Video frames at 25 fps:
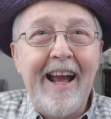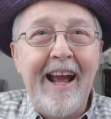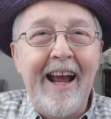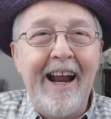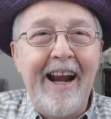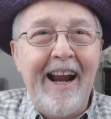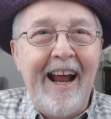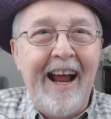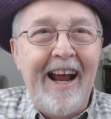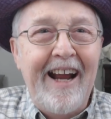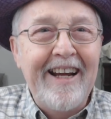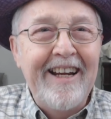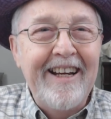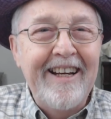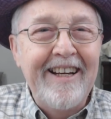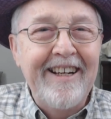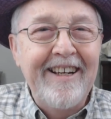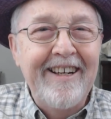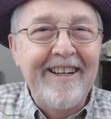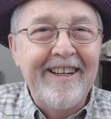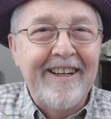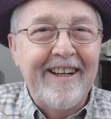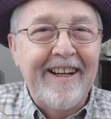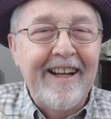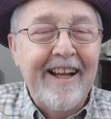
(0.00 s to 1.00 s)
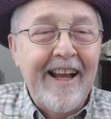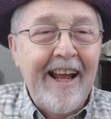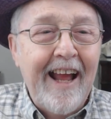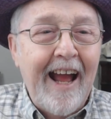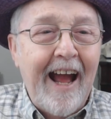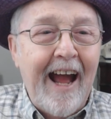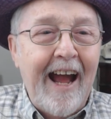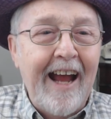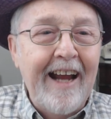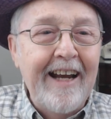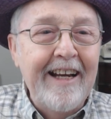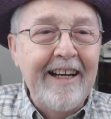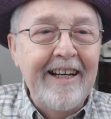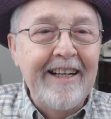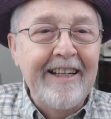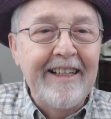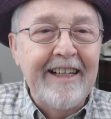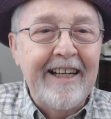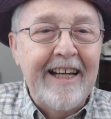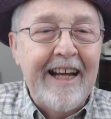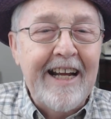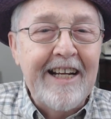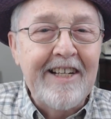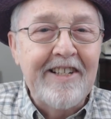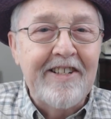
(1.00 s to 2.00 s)
I
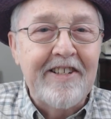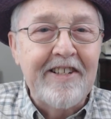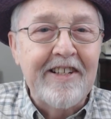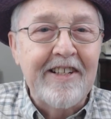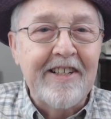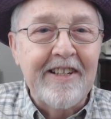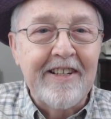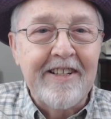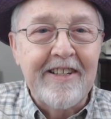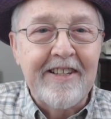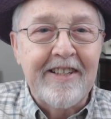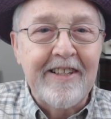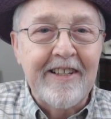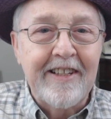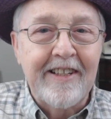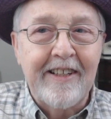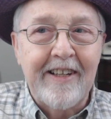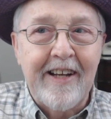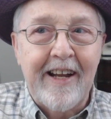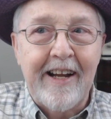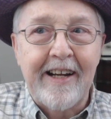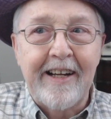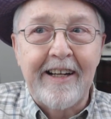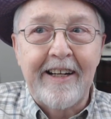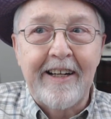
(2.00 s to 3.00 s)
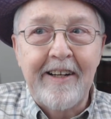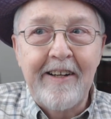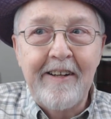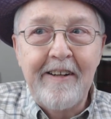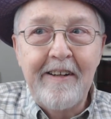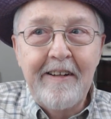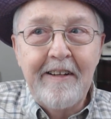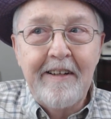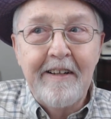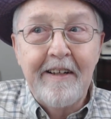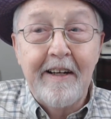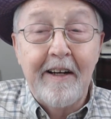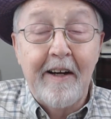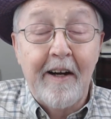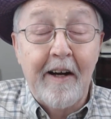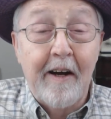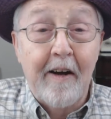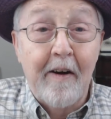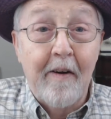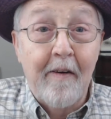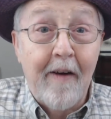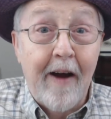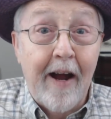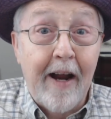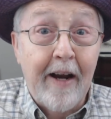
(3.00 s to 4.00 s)
didn't catch it until, like,
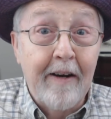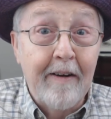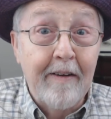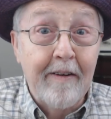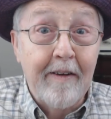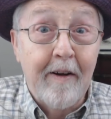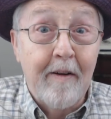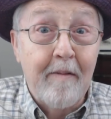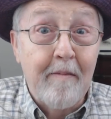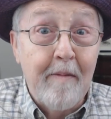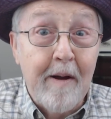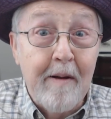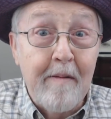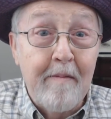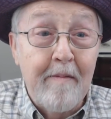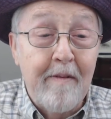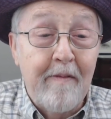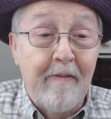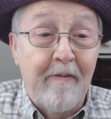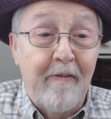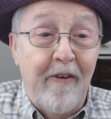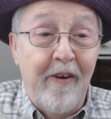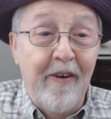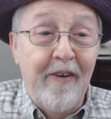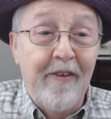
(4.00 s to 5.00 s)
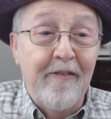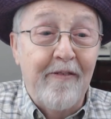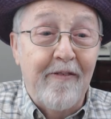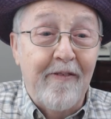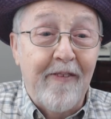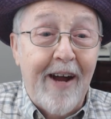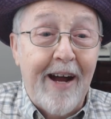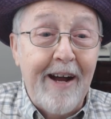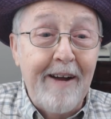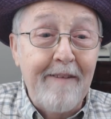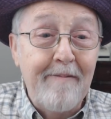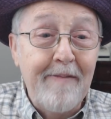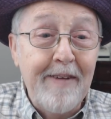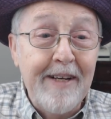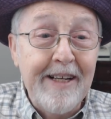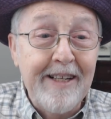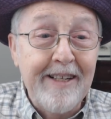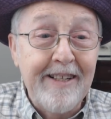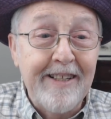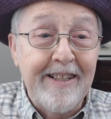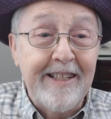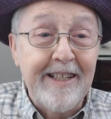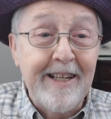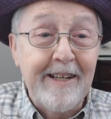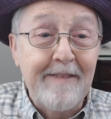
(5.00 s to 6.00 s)
oh, I don't know, maybe 5
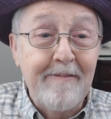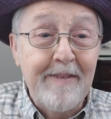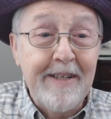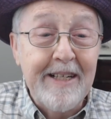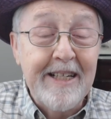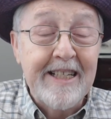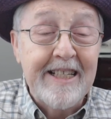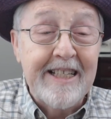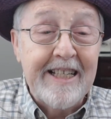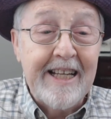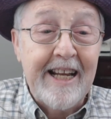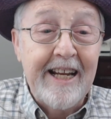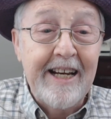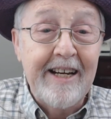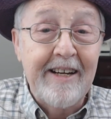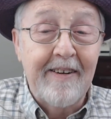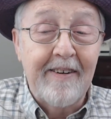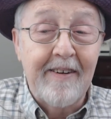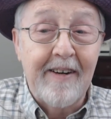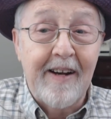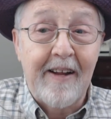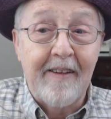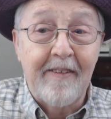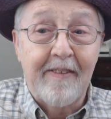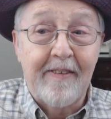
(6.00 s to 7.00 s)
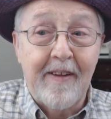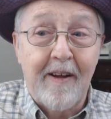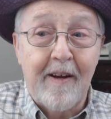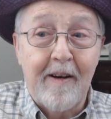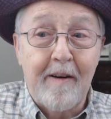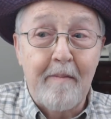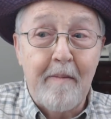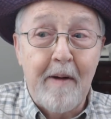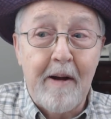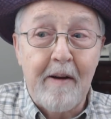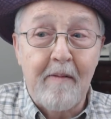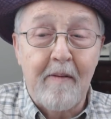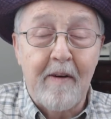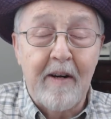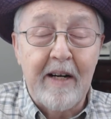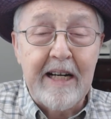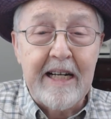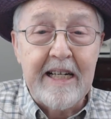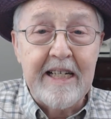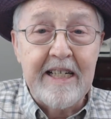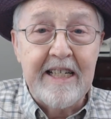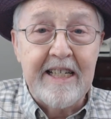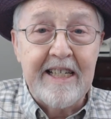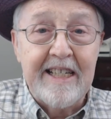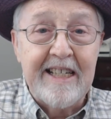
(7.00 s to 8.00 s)
minutes, 10 minutes later, and I thought about what
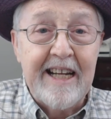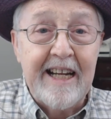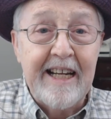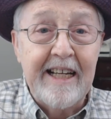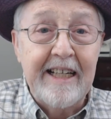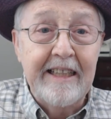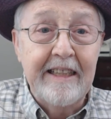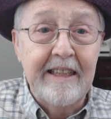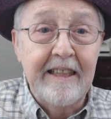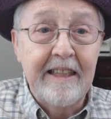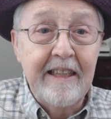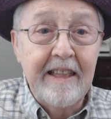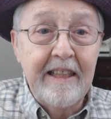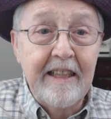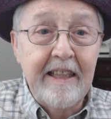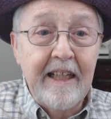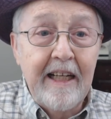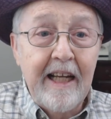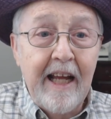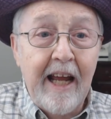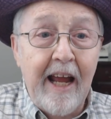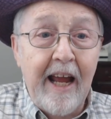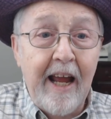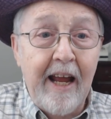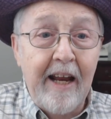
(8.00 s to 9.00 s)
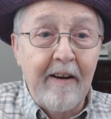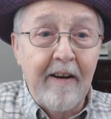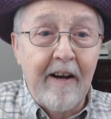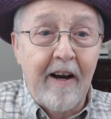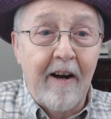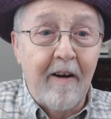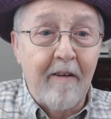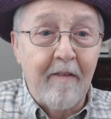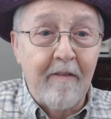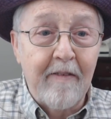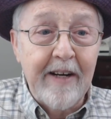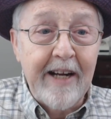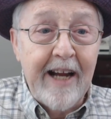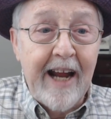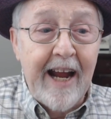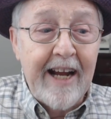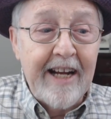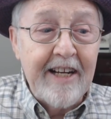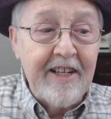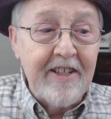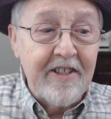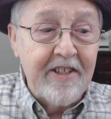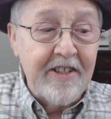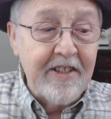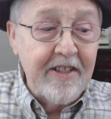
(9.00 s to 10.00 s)
I'd said and her
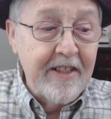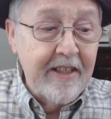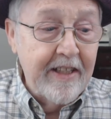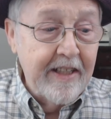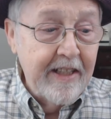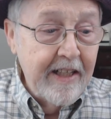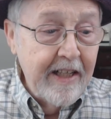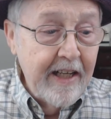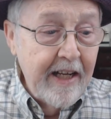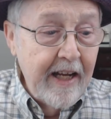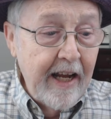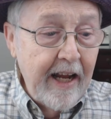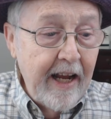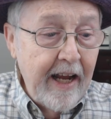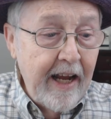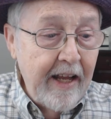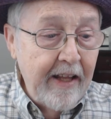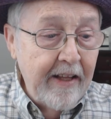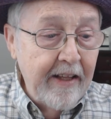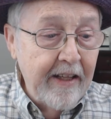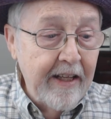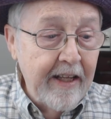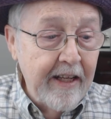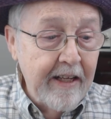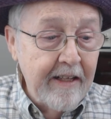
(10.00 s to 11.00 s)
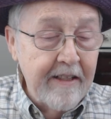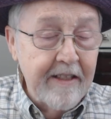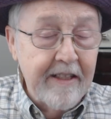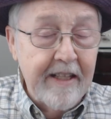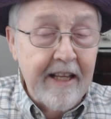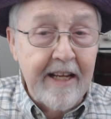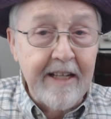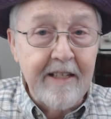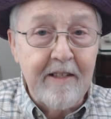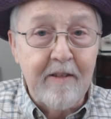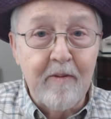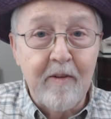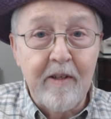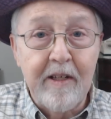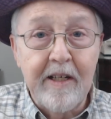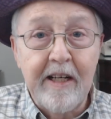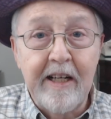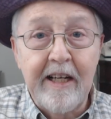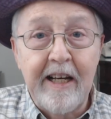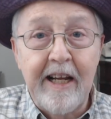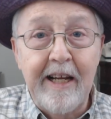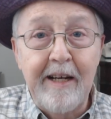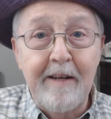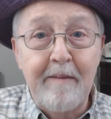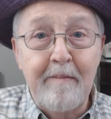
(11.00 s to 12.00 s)
reaction, and then that's when
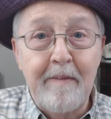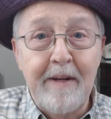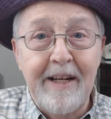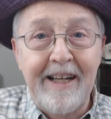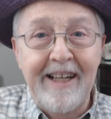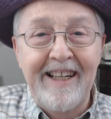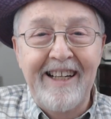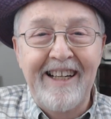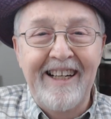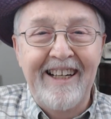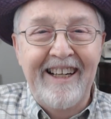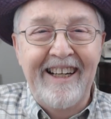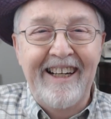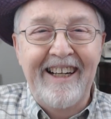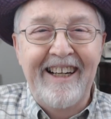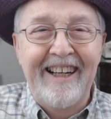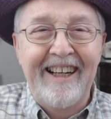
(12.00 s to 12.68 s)
it hit me.